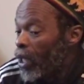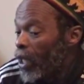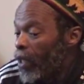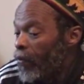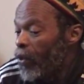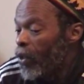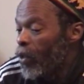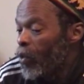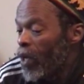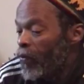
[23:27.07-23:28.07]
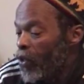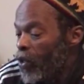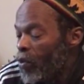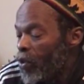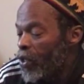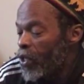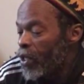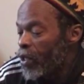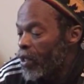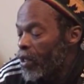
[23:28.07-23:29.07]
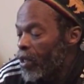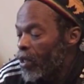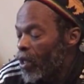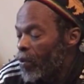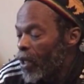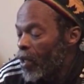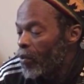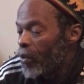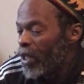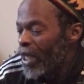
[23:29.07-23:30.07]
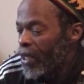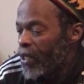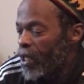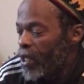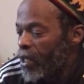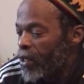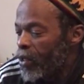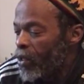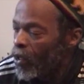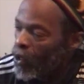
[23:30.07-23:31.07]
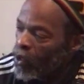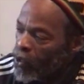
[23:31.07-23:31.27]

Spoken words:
even though we have new musicians coming up, they still listen to the old